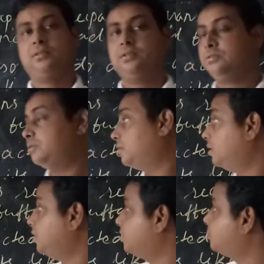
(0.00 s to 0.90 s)

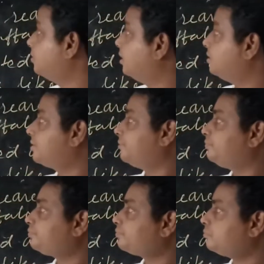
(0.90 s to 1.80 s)
So dear students,
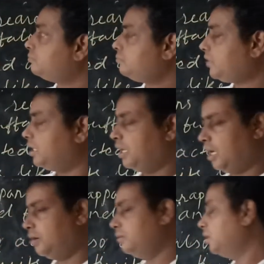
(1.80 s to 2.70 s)

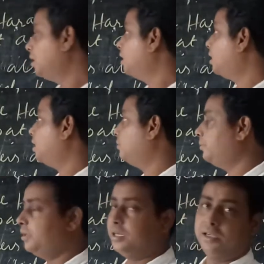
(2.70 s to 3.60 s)
now
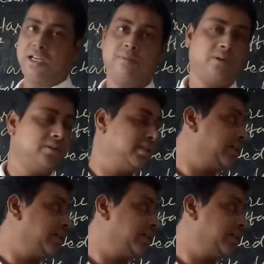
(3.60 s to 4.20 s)
we will learn about the